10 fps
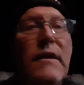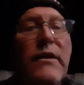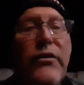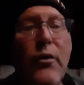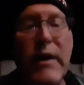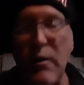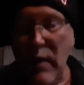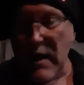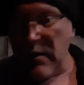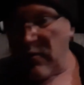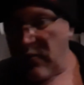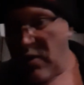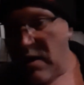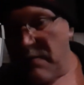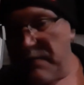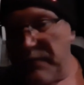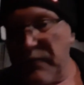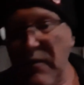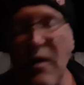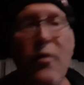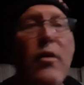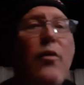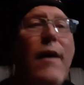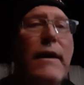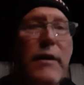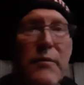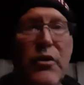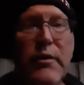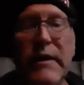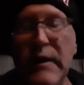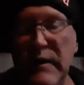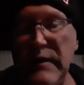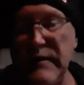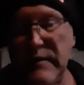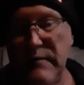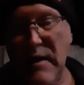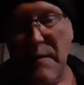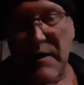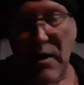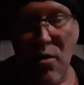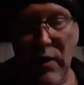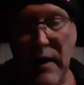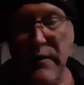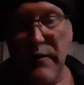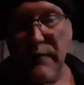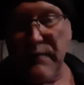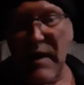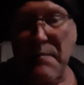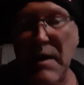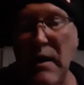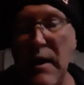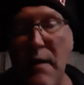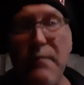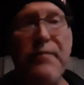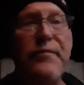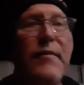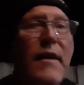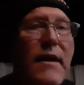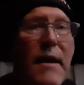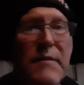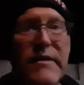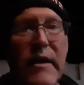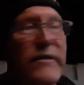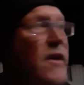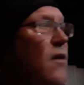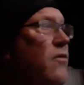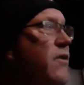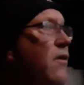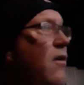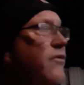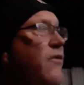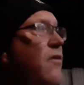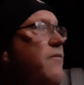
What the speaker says: So anyway, what I wind up doing is I got my dog out here. I got Belle out. I have my son's dog here also.